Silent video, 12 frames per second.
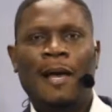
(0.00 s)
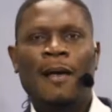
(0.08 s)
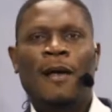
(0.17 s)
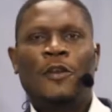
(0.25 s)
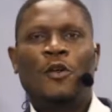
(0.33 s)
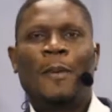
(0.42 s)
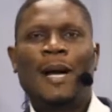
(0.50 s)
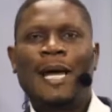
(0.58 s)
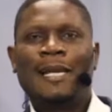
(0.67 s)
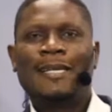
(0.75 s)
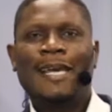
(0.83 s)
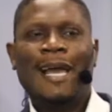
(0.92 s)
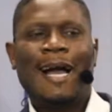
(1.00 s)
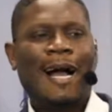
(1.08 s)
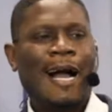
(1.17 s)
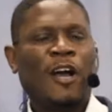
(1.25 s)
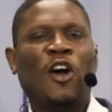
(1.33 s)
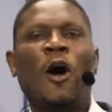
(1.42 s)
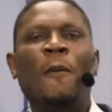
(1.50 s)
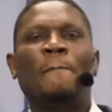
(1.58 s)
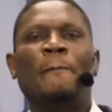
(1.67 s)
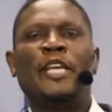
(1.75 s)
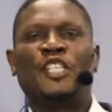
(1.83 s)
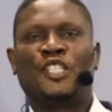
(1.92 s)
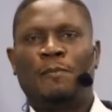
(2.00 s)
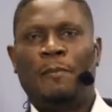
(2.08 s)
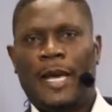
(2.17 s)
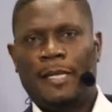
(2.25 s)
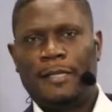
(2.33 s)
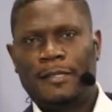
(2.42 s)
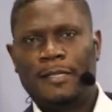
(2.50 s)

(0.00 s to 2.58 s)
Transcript: no matter the uh, accomplishments,